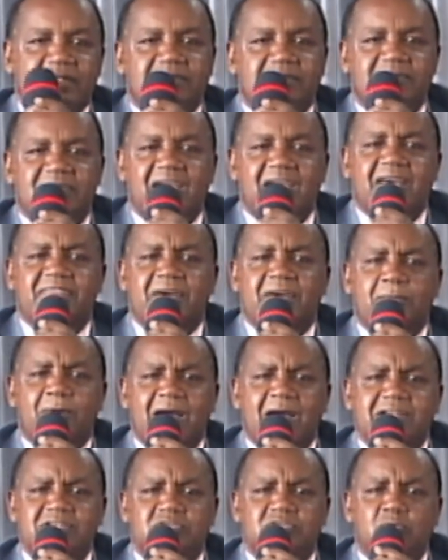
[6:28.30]
They are the
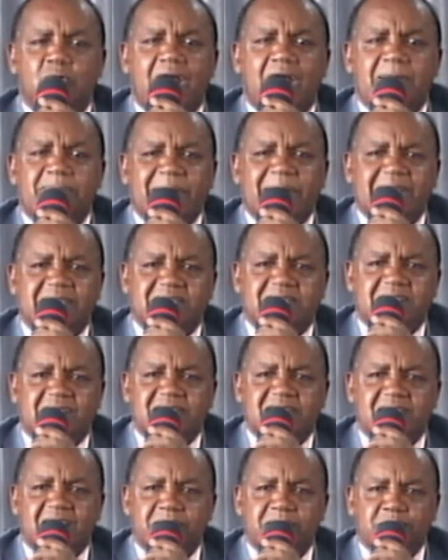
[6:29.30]
ones who are
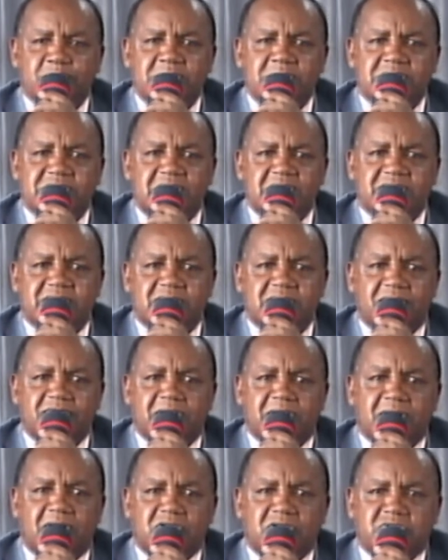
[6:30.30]
pastors and preachers of
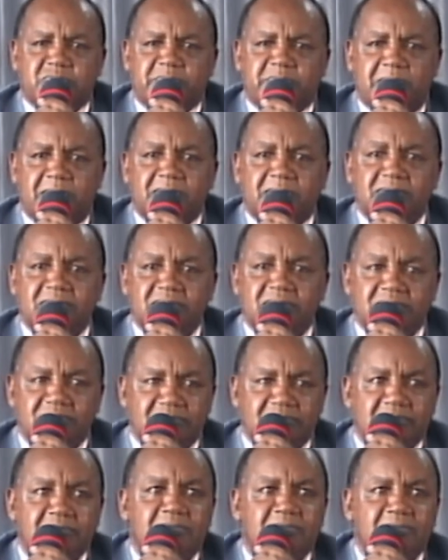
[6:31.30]
the gospel.
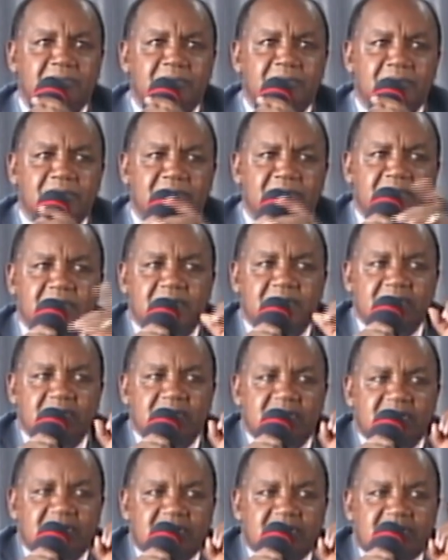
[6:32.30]

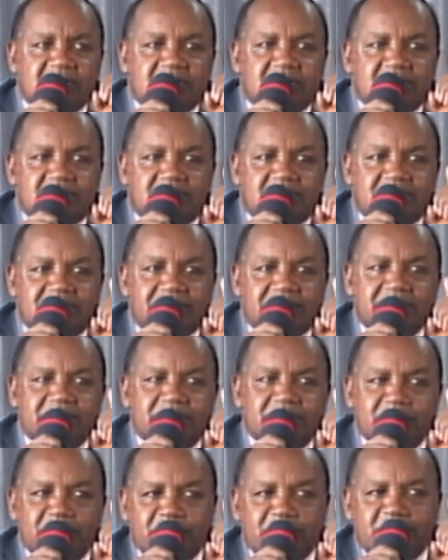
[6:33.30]

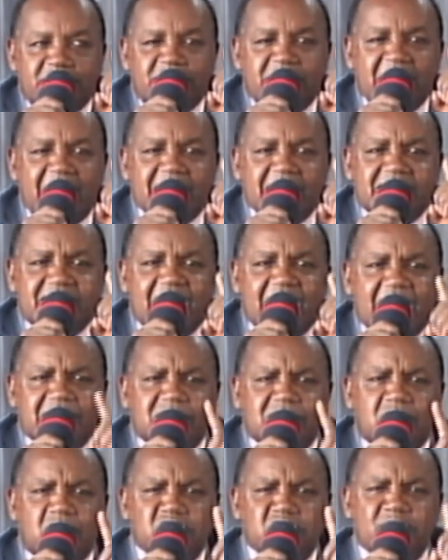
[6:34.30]
But
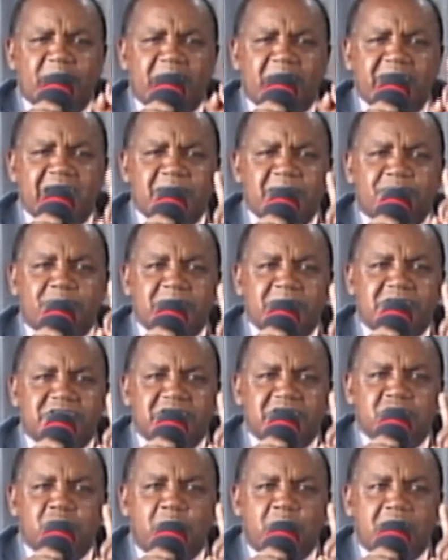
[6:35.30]
that gospel they preach
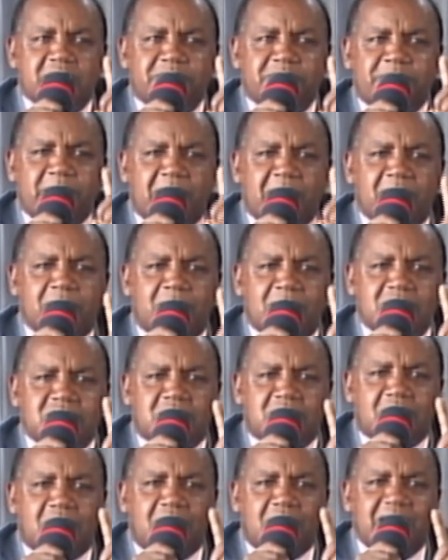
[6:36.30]
is what Paul
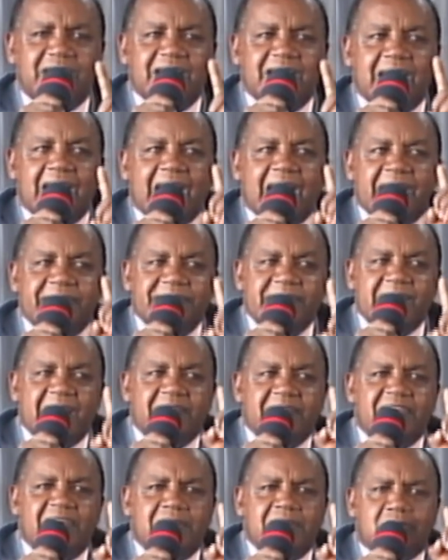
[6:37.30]
was calling
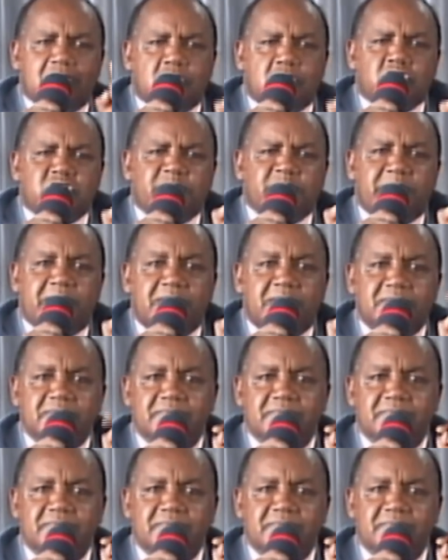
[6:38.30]
another gospel.